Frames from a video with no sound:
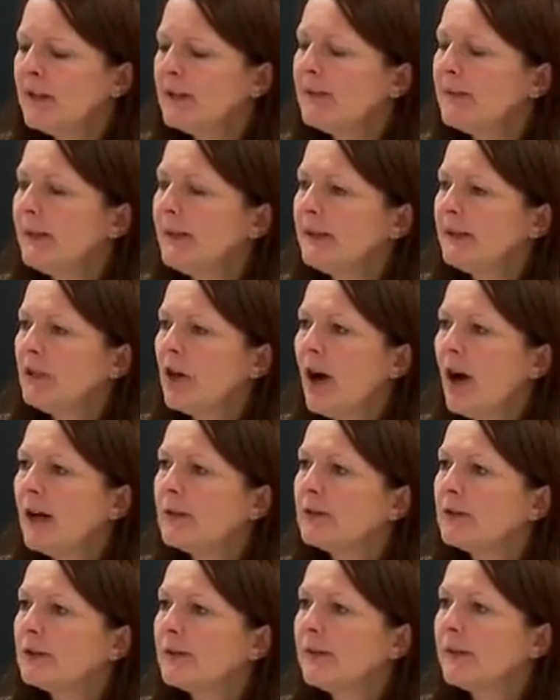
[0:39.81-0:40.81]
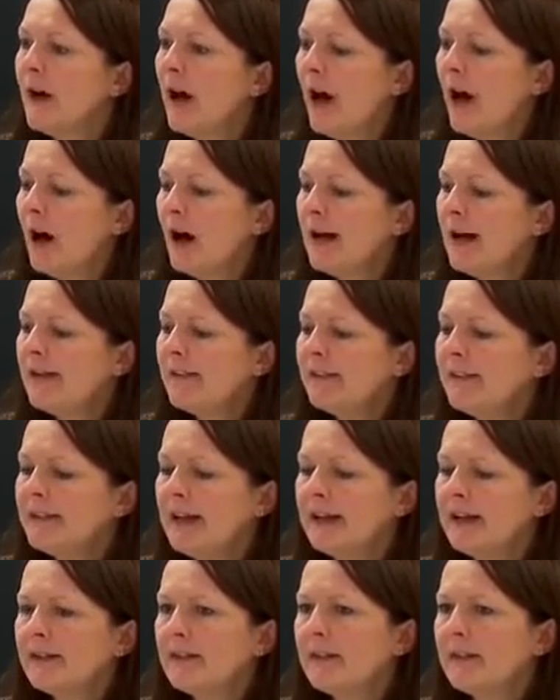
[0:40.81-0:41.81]
to be entitled to the highest
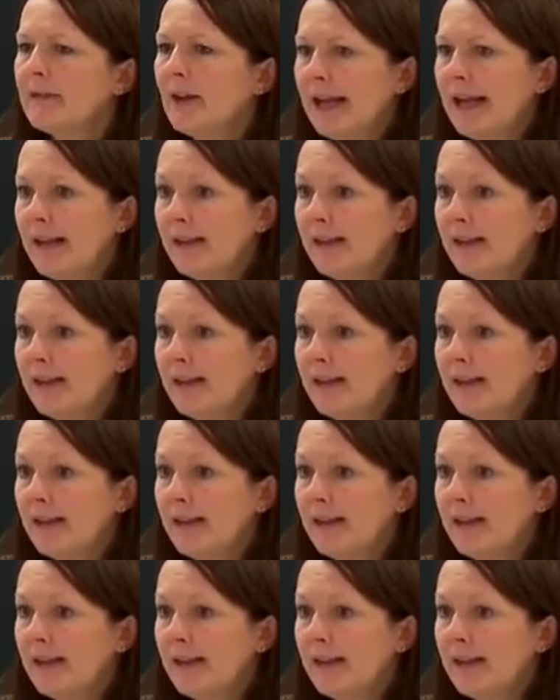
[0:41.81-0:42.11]
standards of